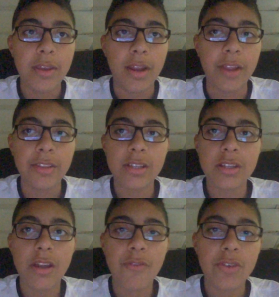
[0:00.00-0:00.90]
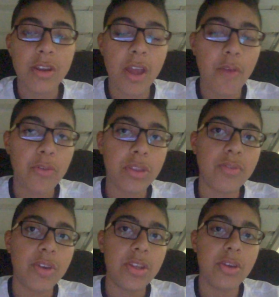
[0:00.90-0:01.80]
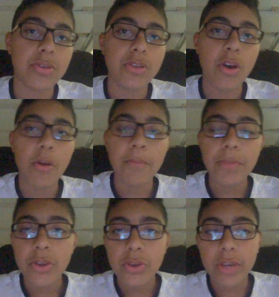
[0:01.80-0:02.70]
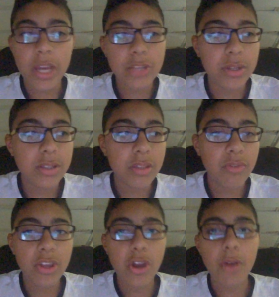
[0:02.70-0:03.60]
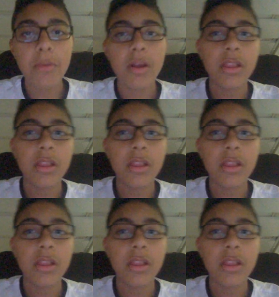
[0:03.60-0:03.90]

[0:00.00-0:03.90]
I think that's enough now for this video. So, you guys want to see the video?